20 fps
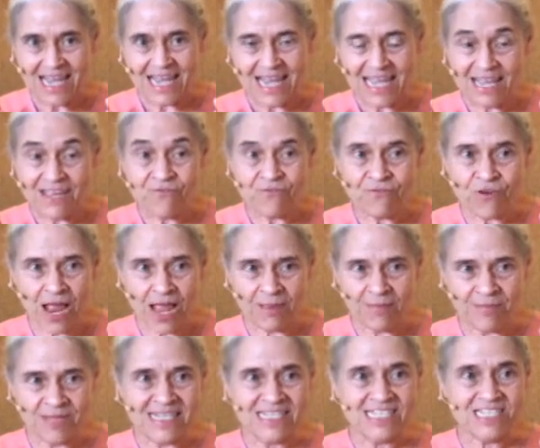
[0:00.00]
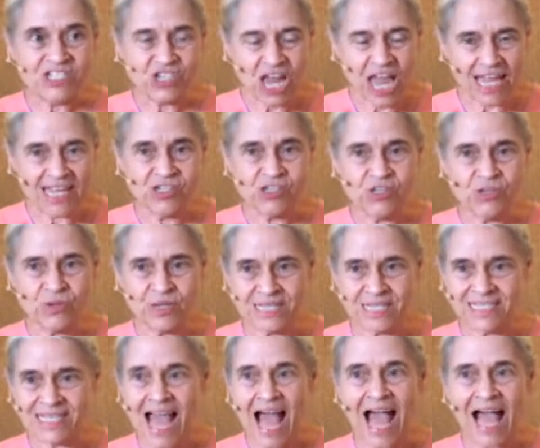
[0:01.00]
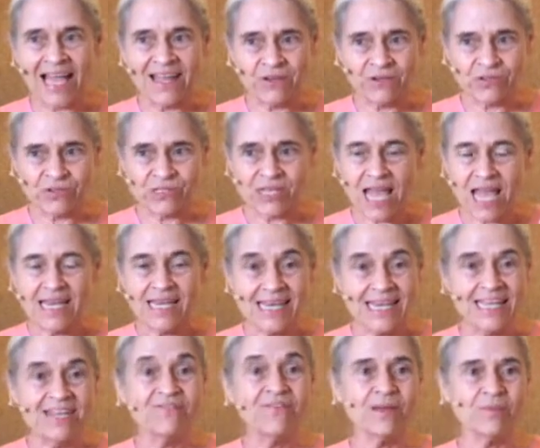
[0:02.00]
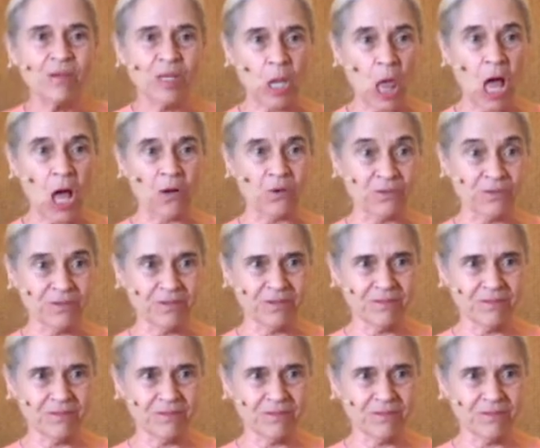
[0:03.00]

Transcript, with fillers: Ephraim is chained to his idols, leave him alone.